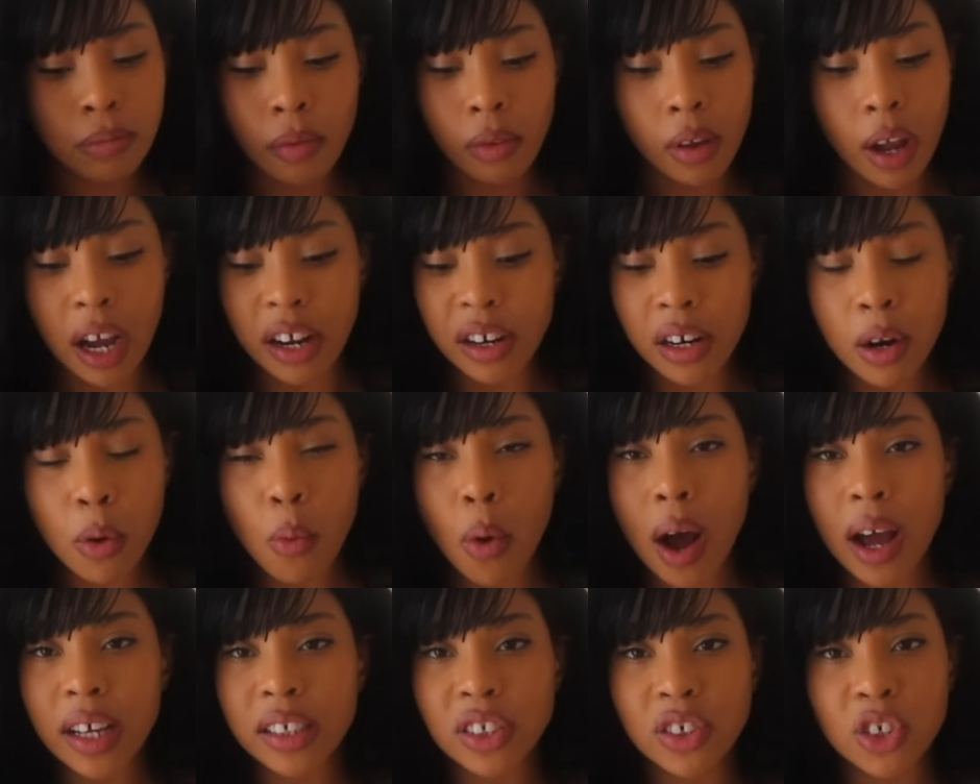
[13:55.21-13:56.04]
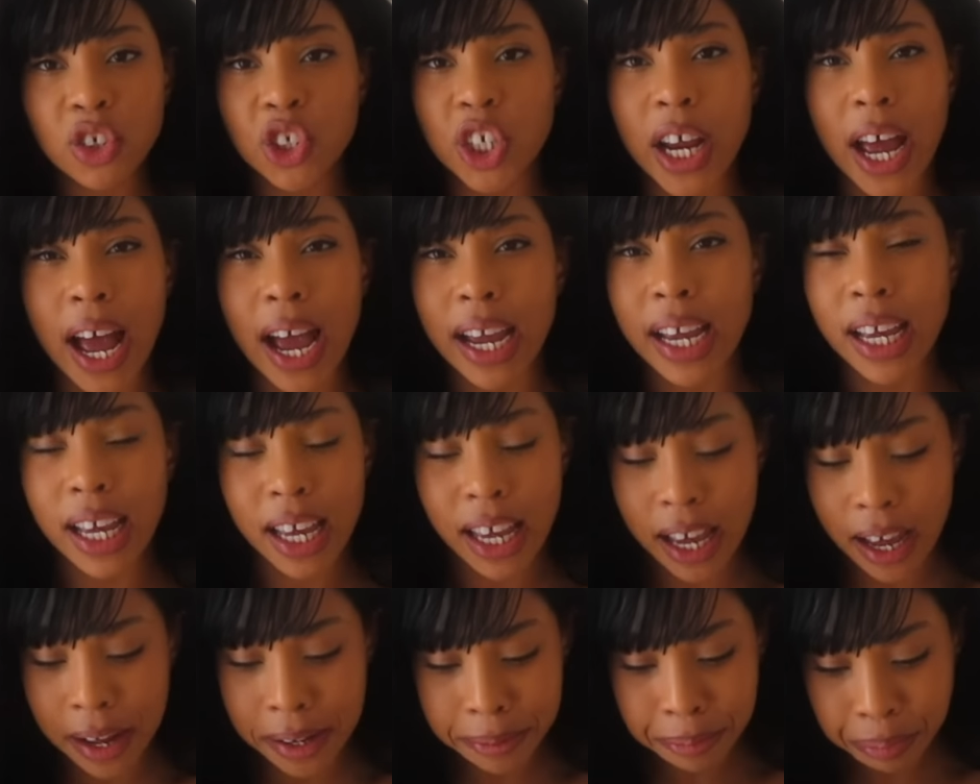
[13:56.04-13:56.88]
I don't know why it's such a hate
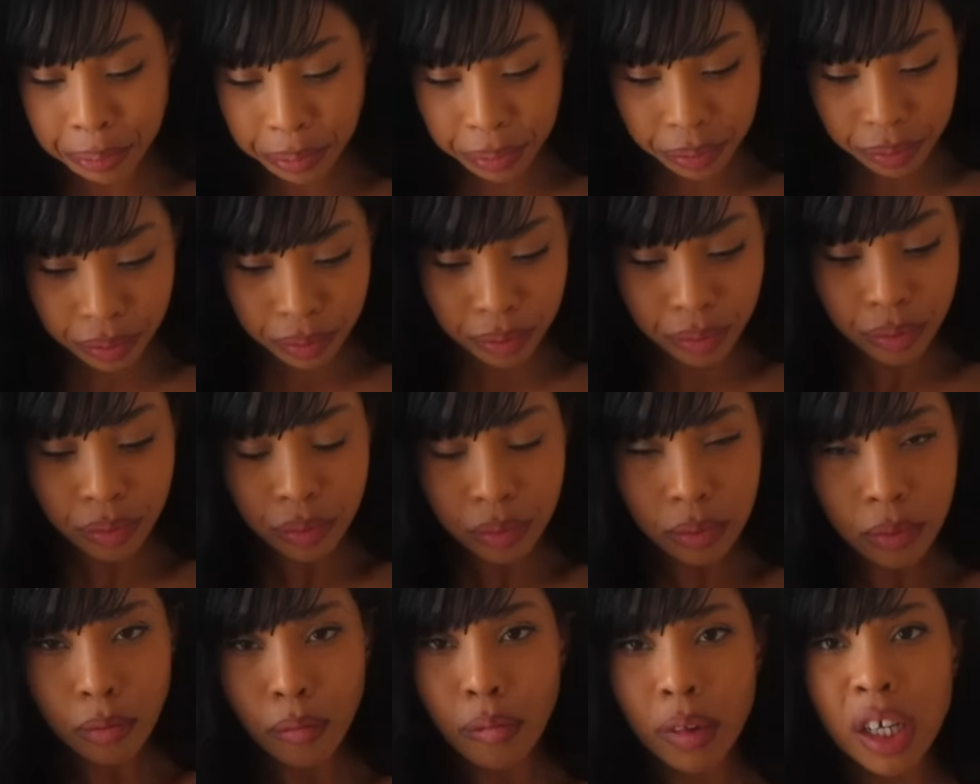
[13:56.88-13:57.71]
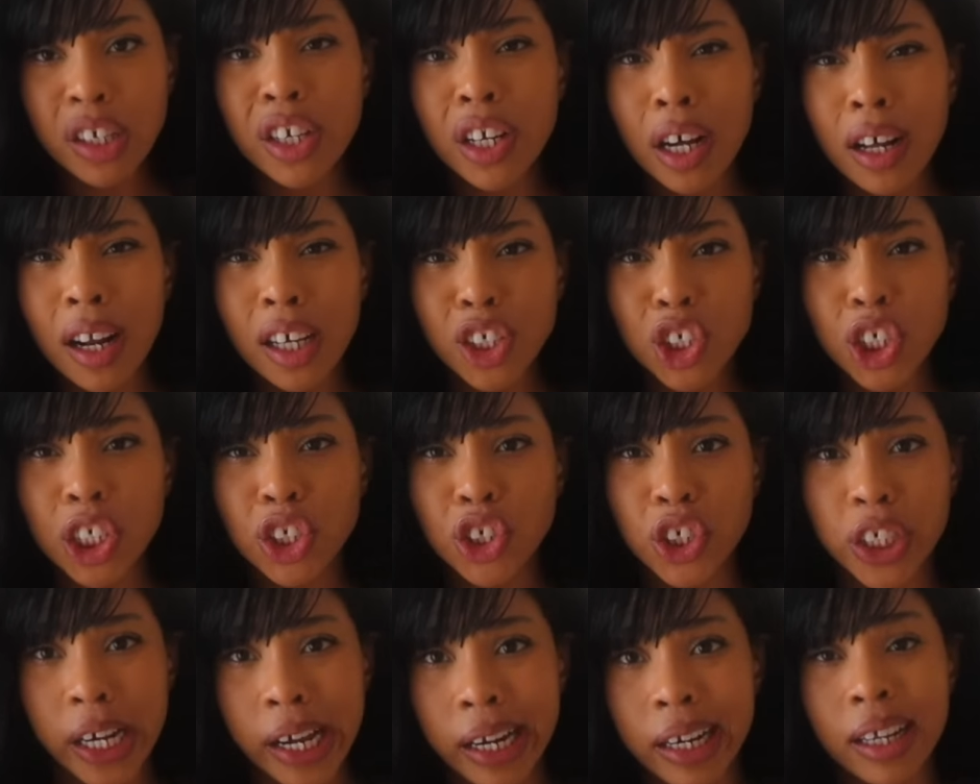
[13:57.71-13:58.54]
here. You know, like
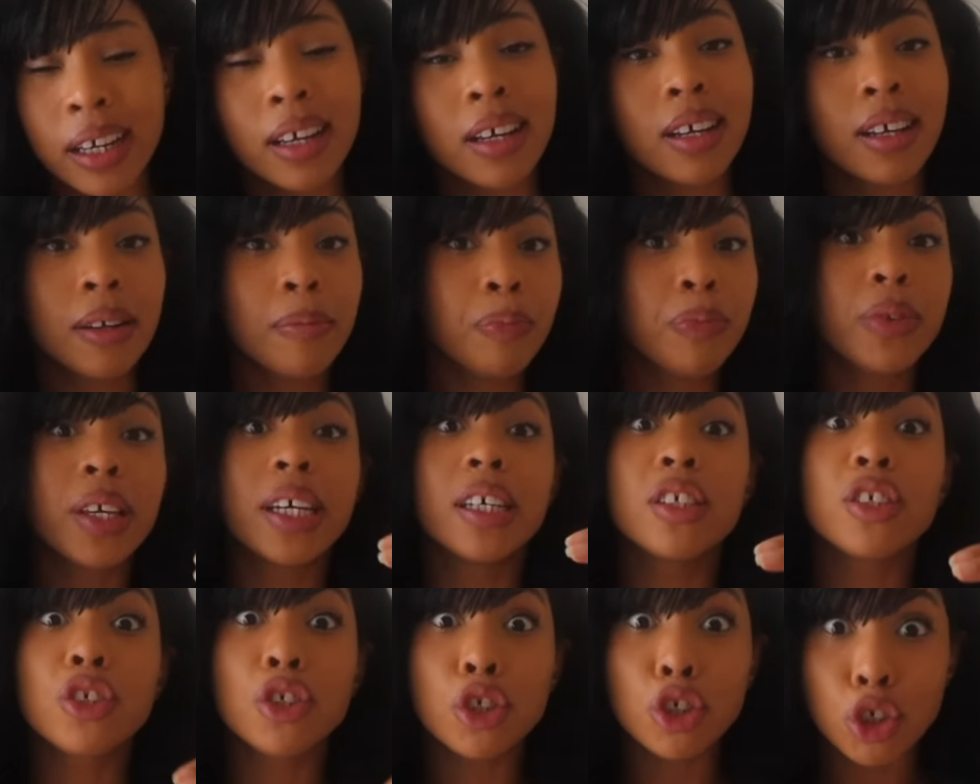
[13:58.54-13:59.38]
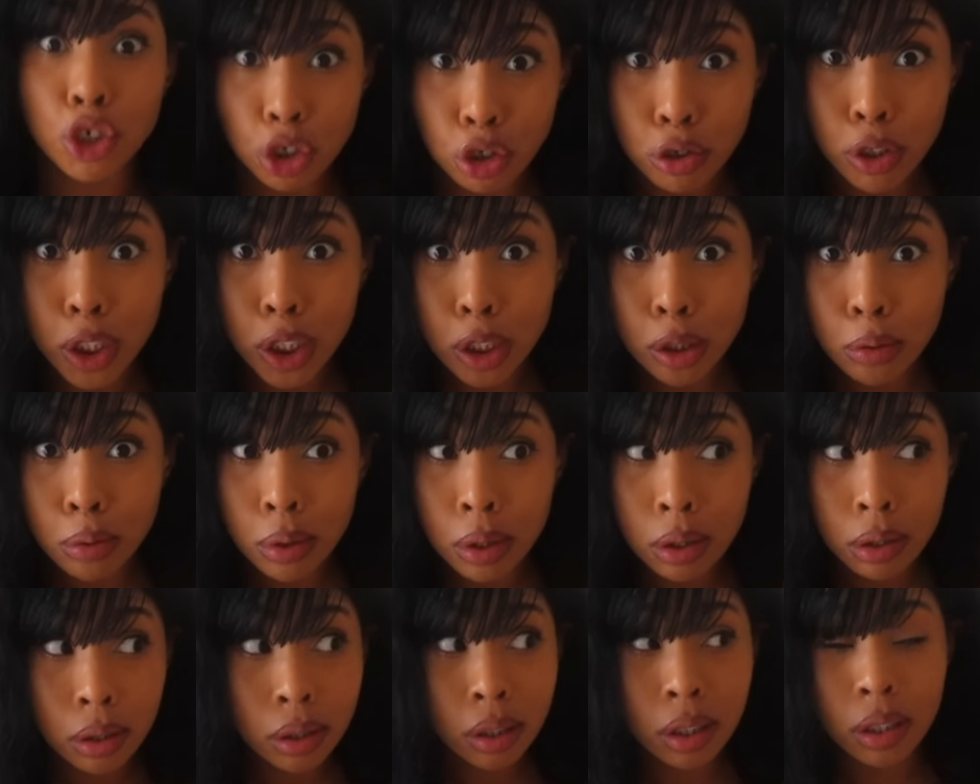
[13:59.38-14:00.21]
Shin-chan. It's true.
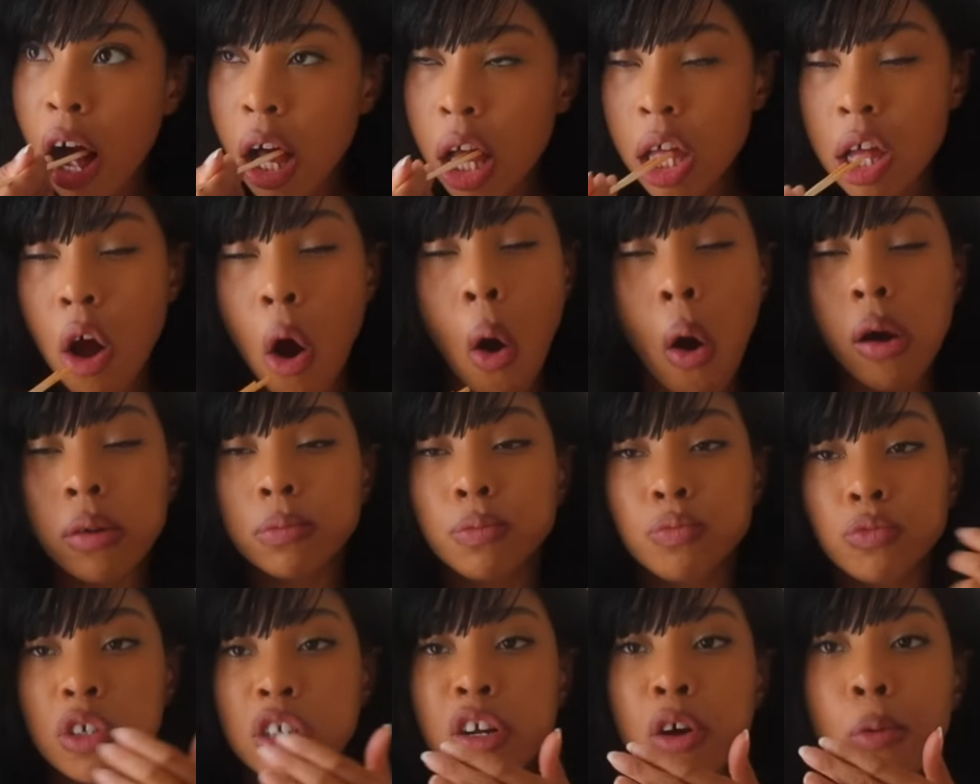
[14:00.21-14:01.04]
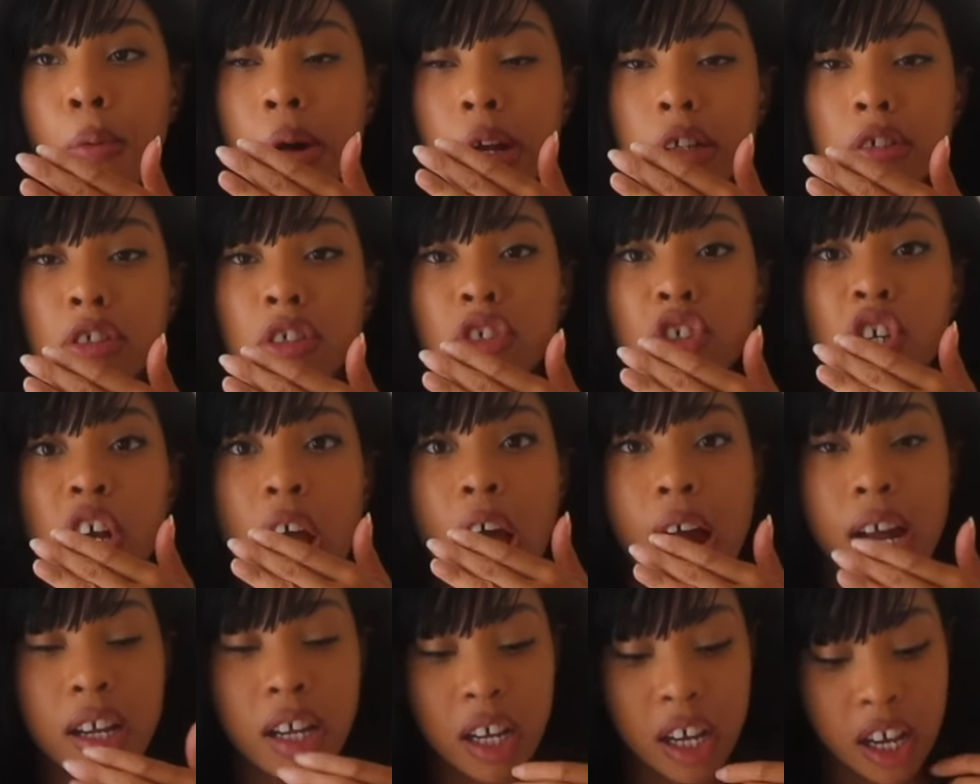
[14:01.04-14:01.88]
I don't know why it's such a
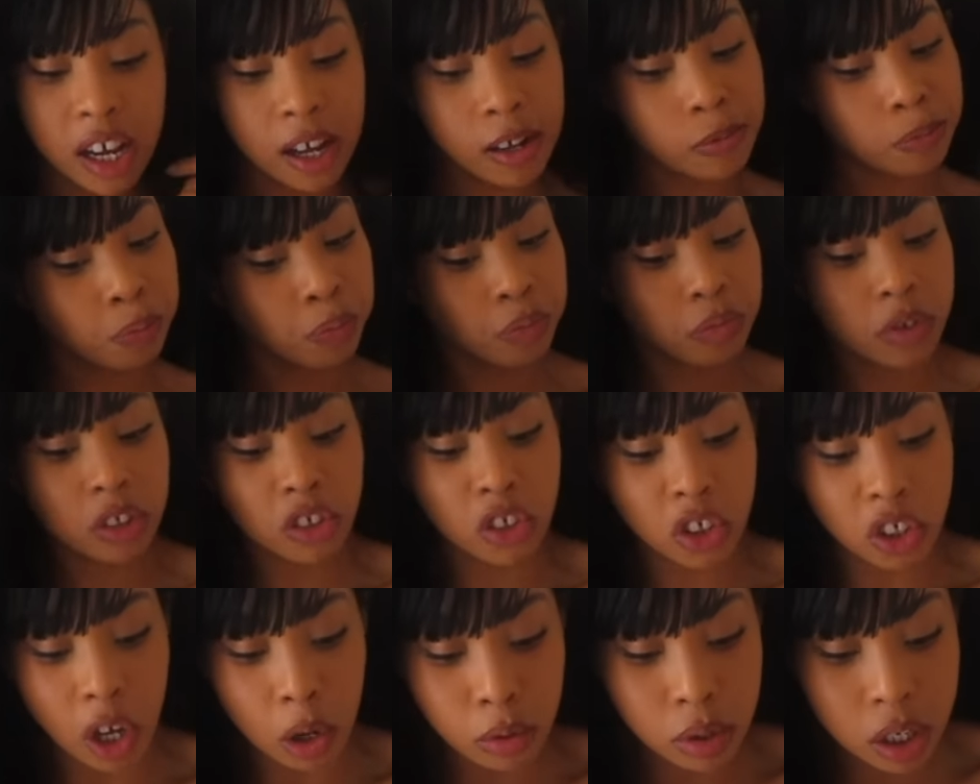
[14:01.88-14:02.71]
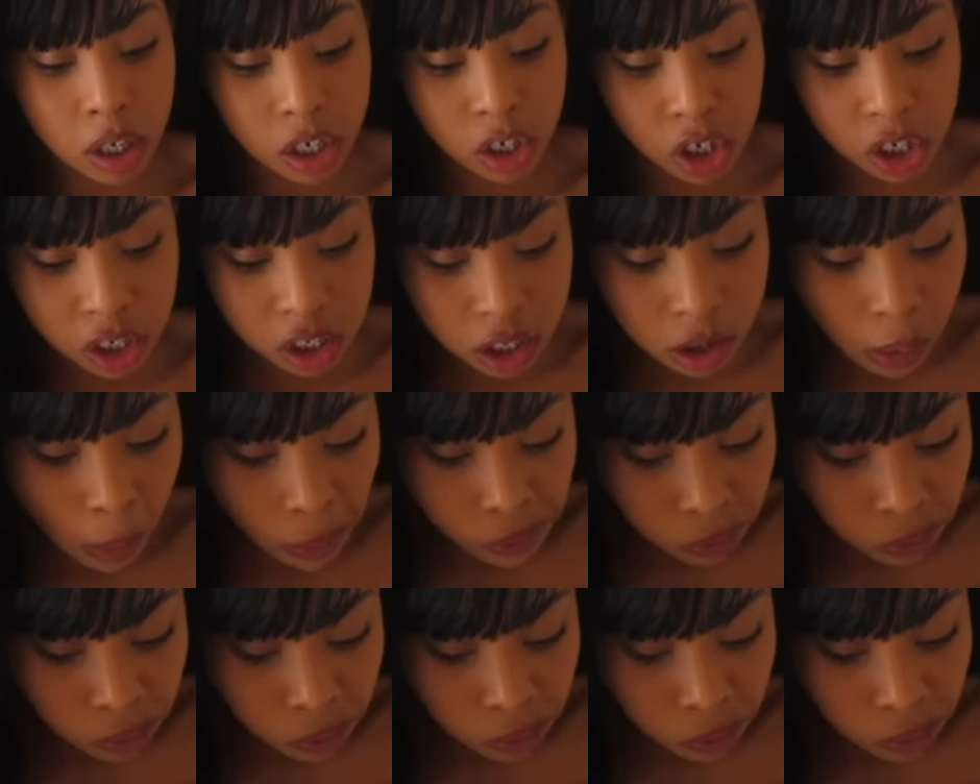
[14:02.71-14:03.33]
hate here. It's so delicious.